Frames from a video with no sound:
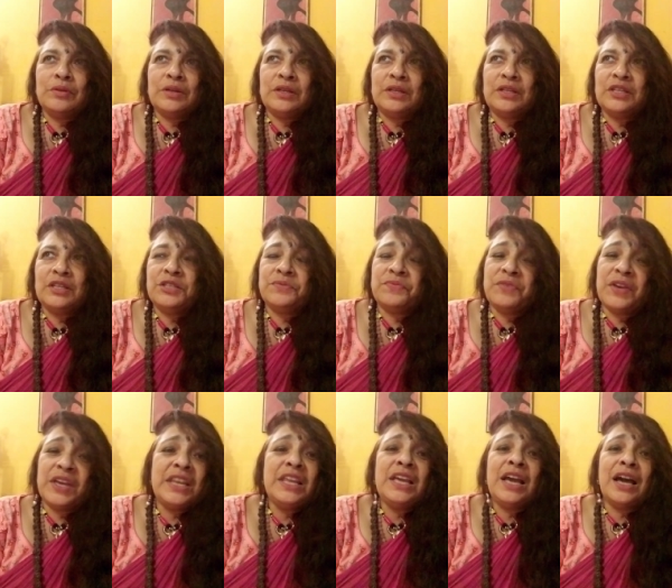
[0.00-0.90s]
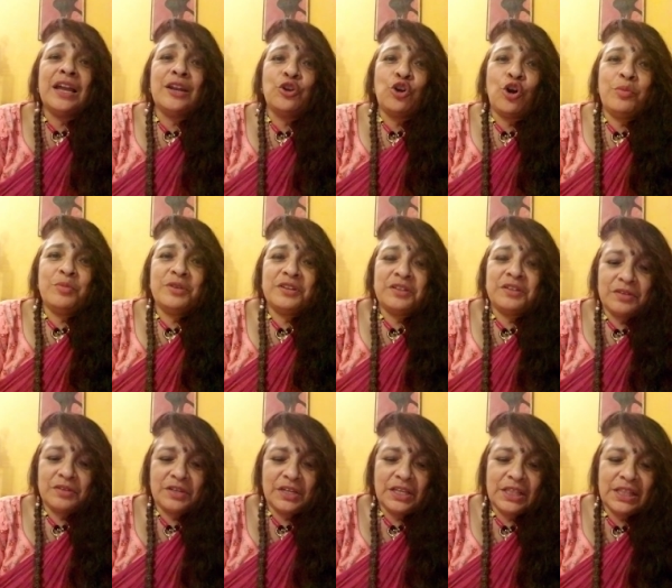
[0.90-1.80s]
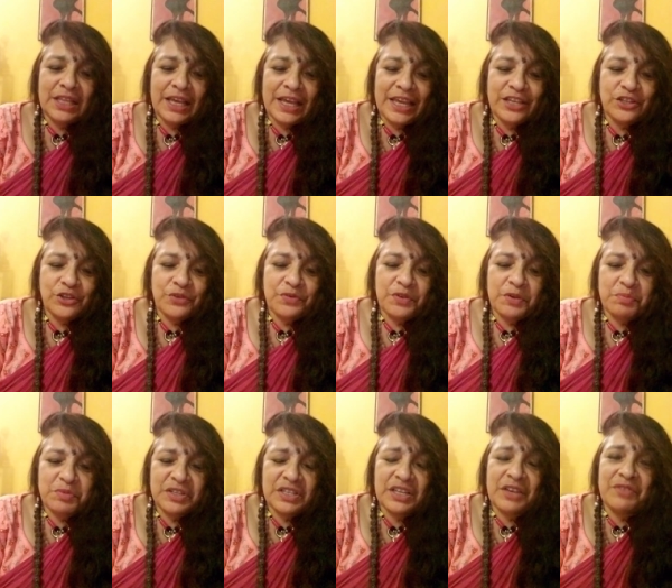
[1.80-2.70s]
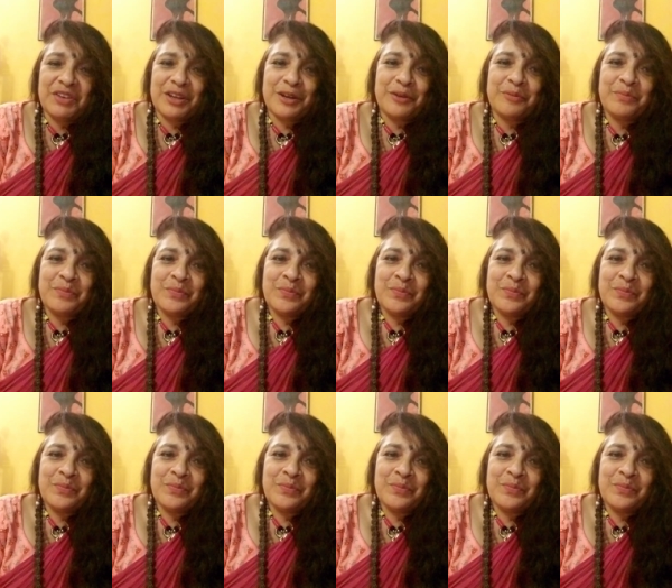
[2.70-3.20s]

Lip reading: it is very uncommon. Till the age of 57,